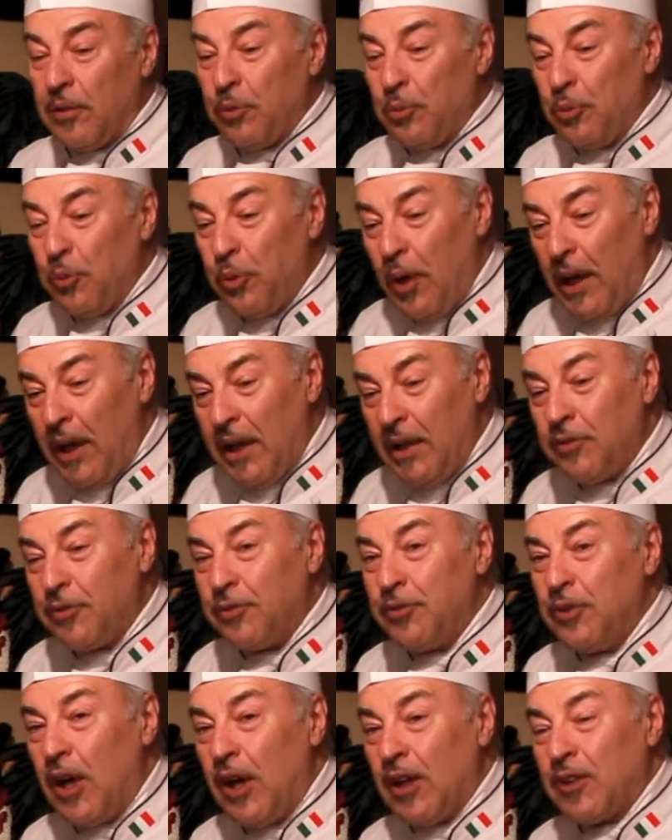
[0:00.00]

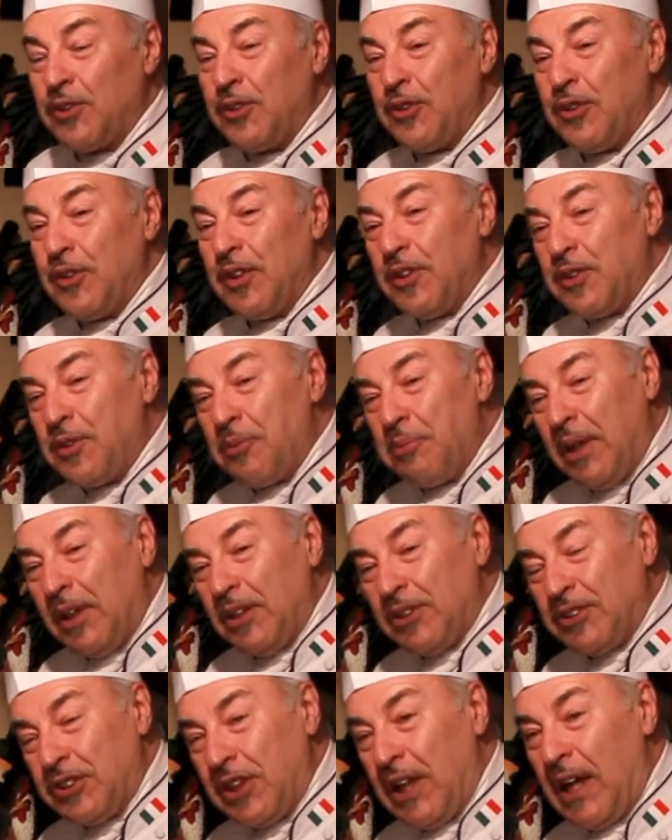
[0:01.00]
wife, Dr.
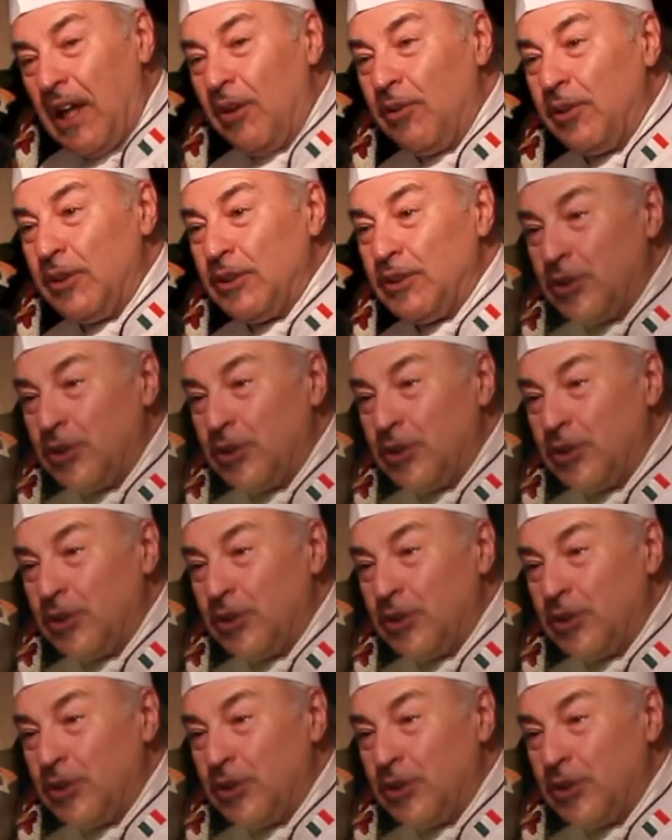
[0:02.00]
Isabel Chow, a